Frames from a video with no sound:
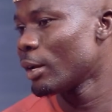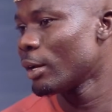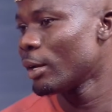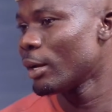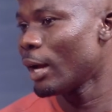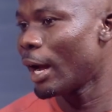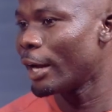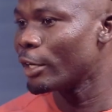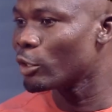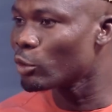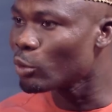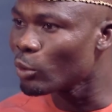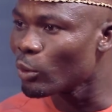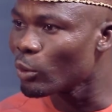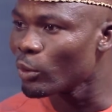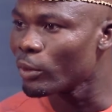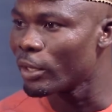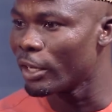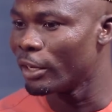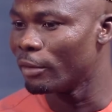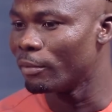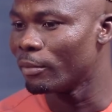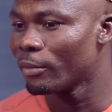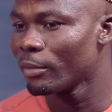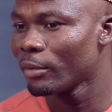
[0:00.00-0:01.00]
I know
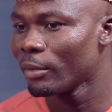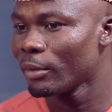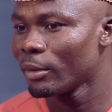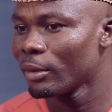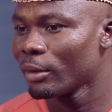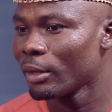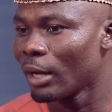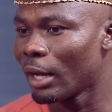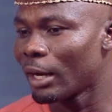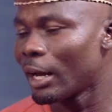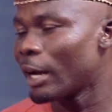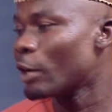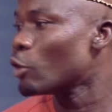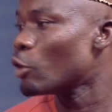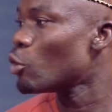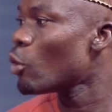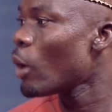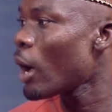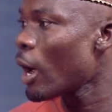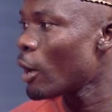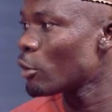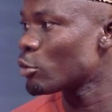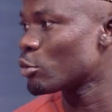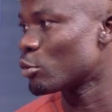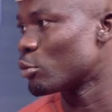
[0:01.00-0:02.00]
them and I know
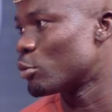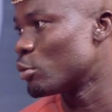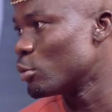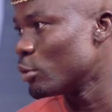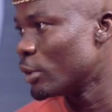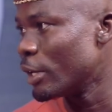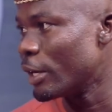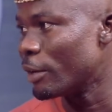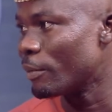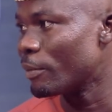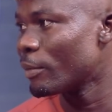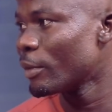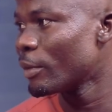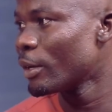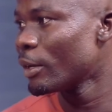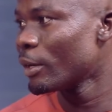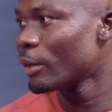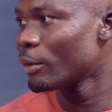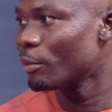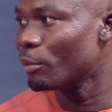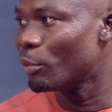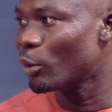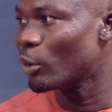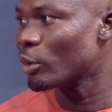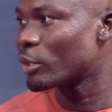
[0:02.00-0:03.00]
how to do them,
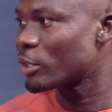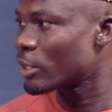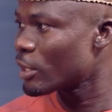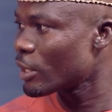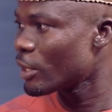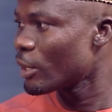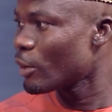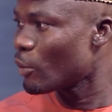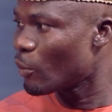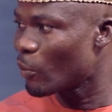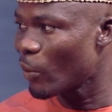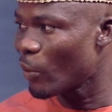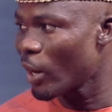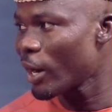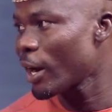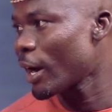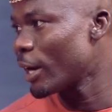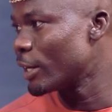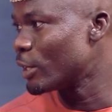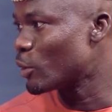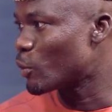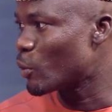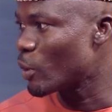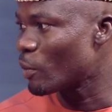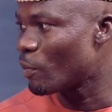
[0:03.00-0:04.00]
but where are
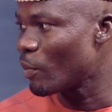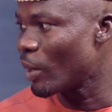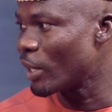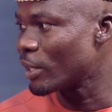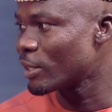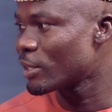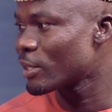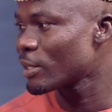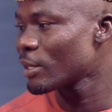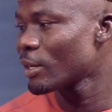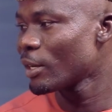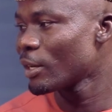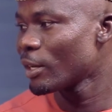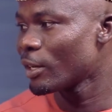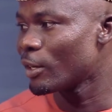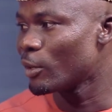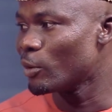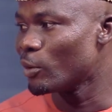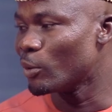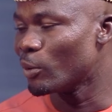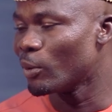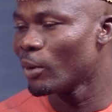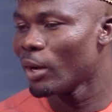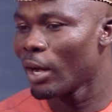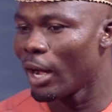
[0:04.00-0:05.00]
the equipment?
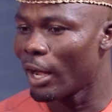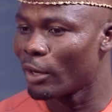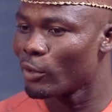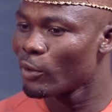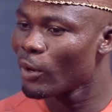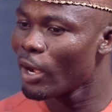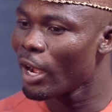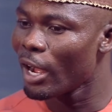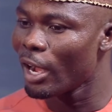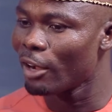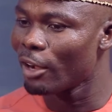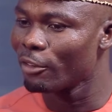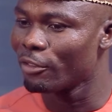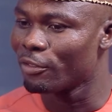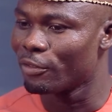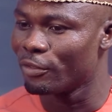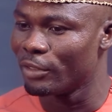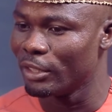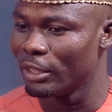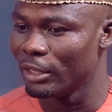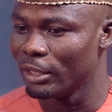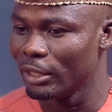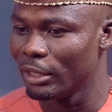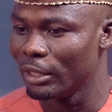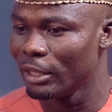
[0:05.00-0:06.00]
I don't have
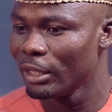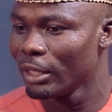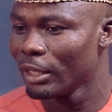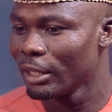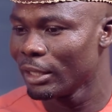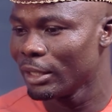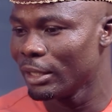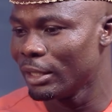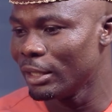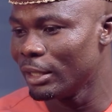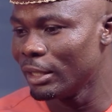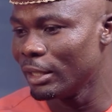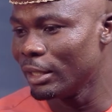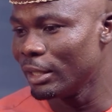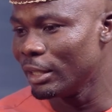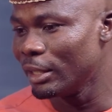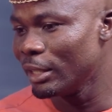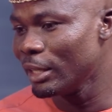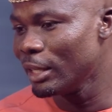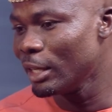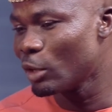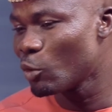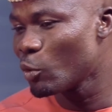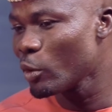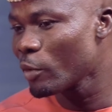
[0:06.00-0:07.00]
the
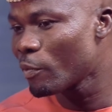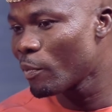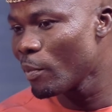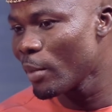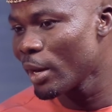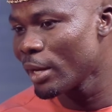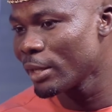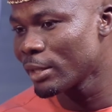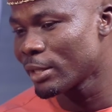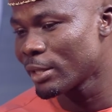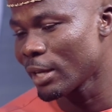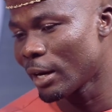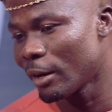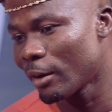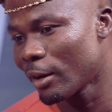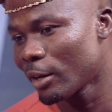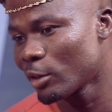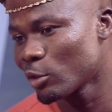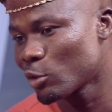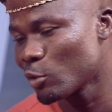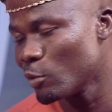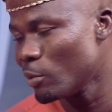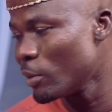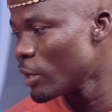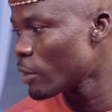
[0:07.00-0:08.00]
equipment
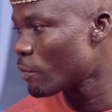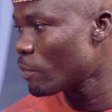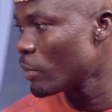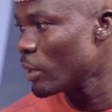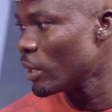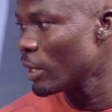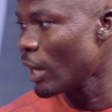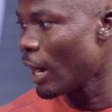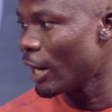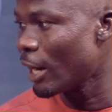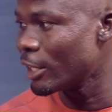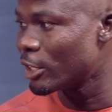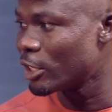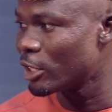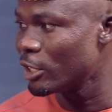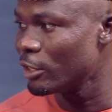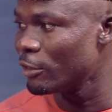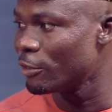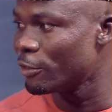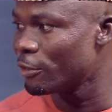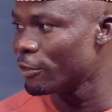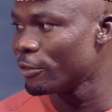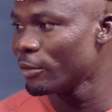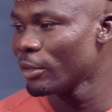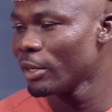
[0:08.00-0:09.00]
around to make me
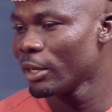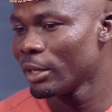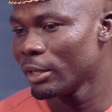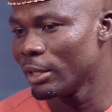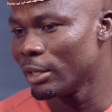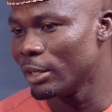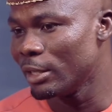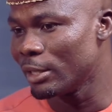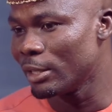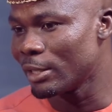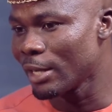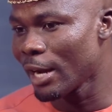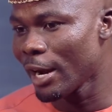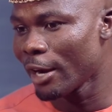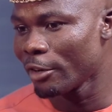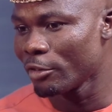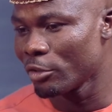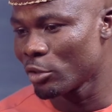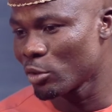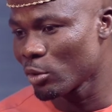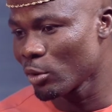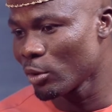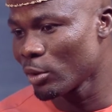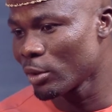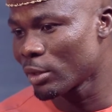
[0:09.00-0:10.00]
achieve the desired
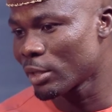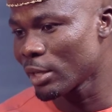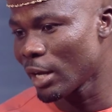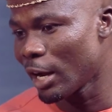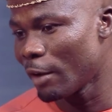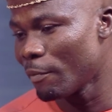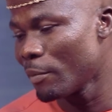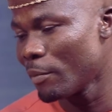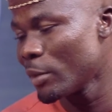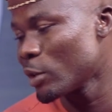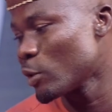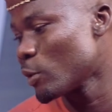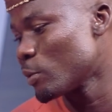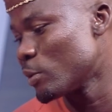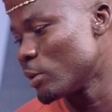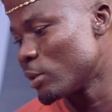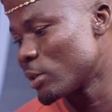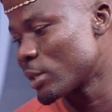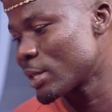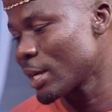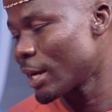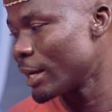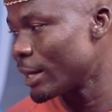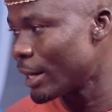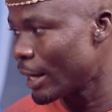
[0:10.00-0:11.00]
results and meet up the
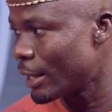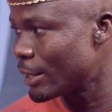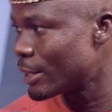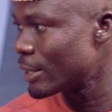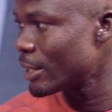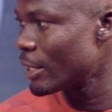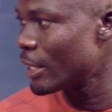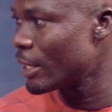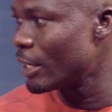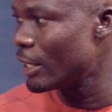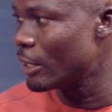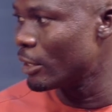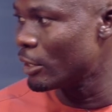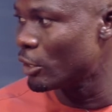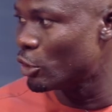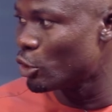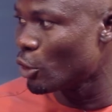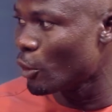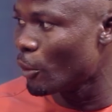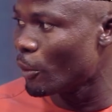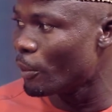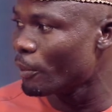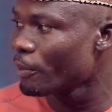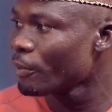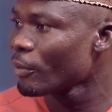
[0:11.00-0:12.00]
standard in the
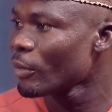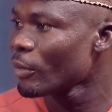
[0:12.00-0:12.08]
job.